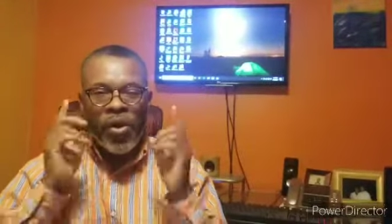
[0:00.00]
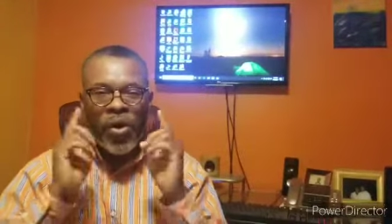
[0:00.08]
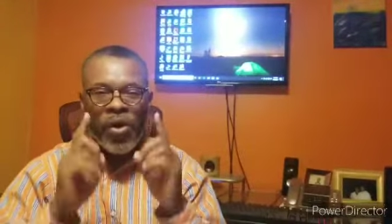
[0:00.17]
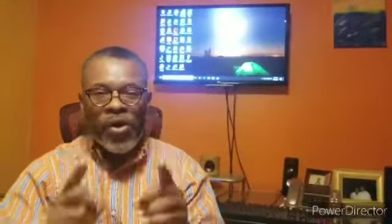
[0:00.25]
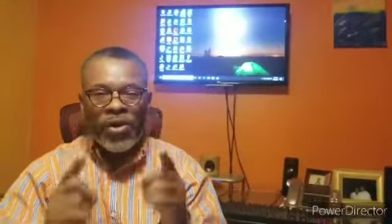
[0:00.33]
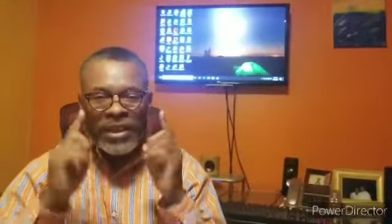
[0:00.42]

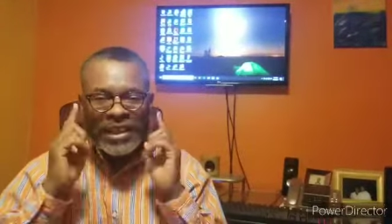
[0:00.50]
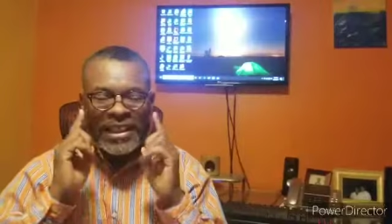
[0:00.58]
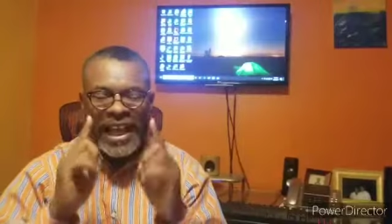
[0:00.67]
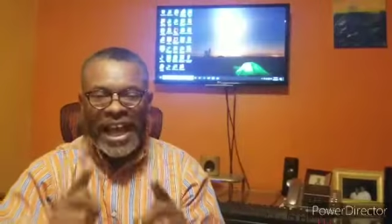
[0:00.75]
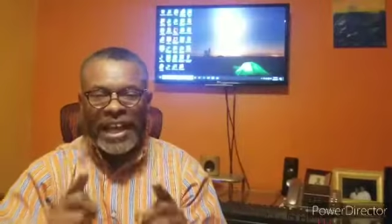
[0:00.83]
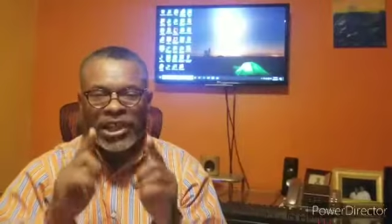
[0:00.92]
all the
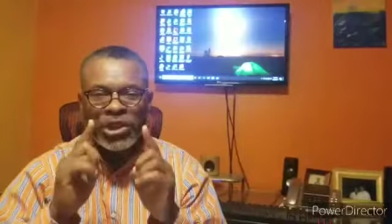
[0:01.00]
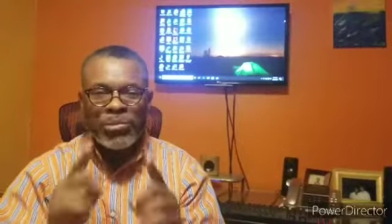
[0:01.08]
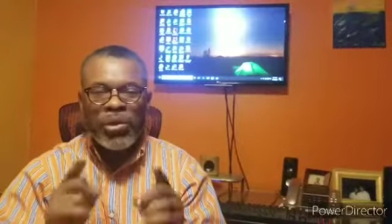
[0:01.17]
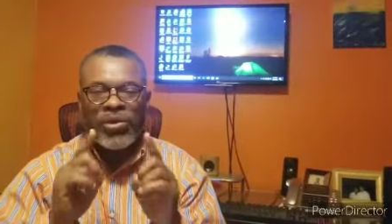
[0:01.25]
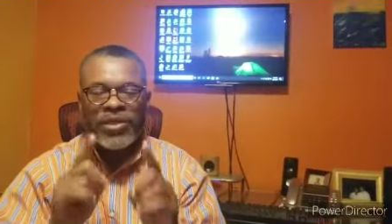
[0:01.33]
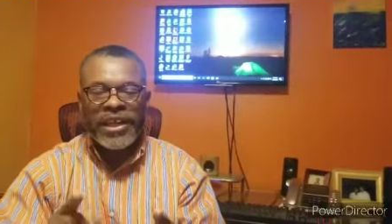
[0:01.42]

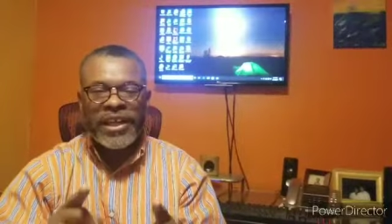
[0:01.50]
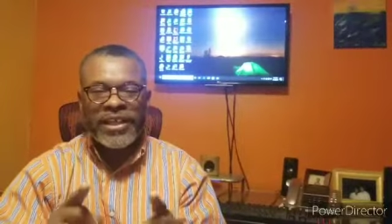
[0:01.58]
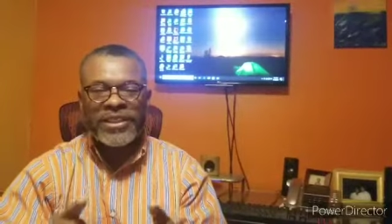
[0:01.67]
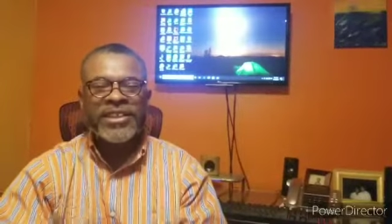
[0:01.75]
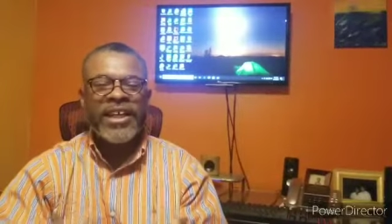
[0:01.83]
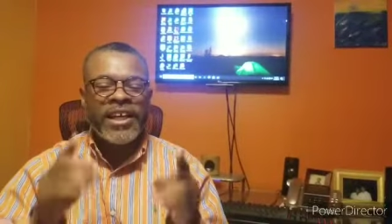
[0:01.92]
tangible
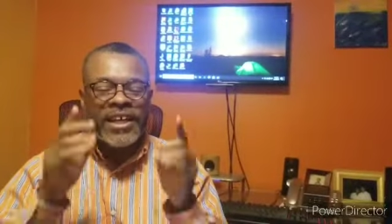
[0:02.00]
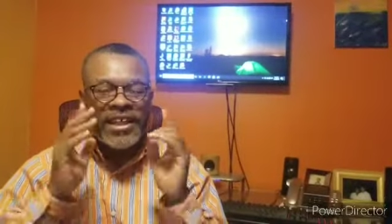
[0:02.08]
things